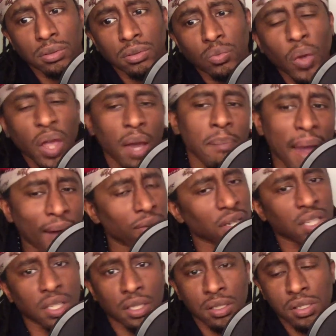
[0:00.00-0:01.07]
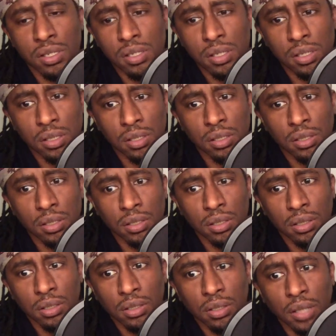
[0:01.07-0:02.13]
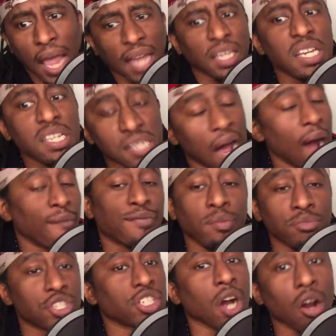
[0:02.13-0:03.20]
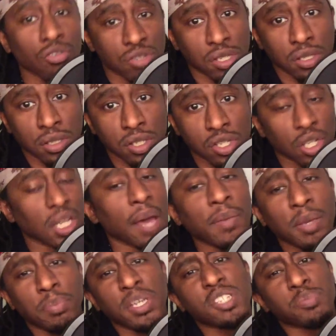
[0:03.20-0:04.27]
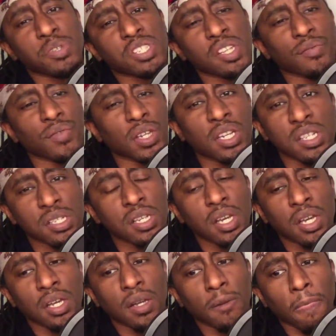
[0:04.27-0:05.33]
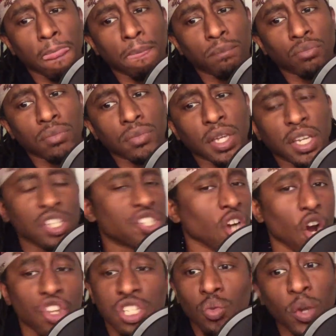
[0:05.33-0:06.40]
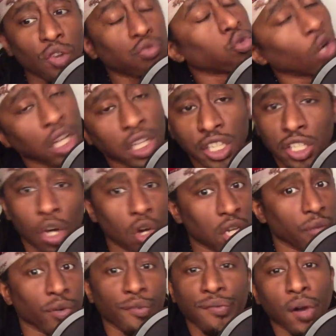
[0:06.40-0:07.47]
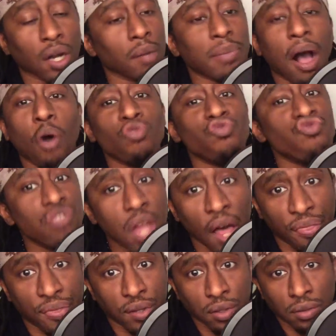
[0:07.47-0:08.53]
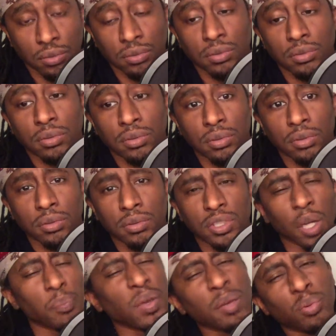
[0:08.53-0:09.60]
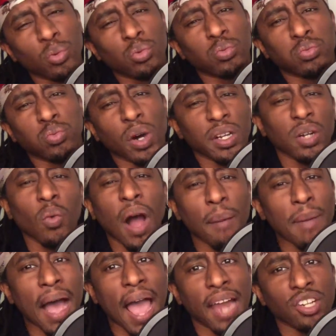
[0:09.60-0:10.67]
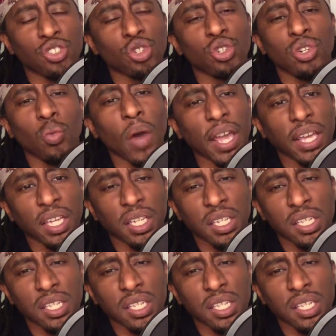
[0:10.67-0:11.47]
We Americans. At least I'm from Jersey. So let me be specific because in Jersey, we really don't give a fuck about nothing. Some people wonder why my attitude the way it